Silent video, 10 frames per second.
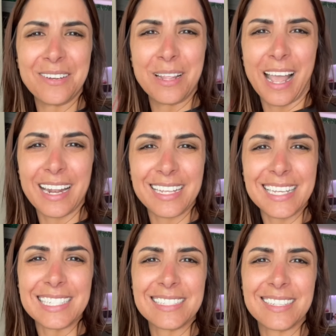at
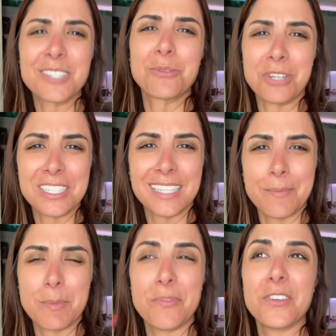ease. That's what I'm trying to say.
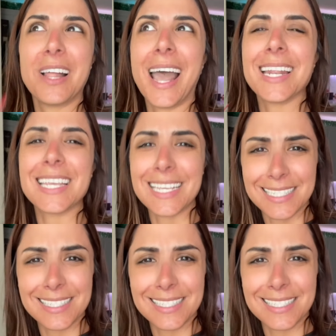Made me feel at ease.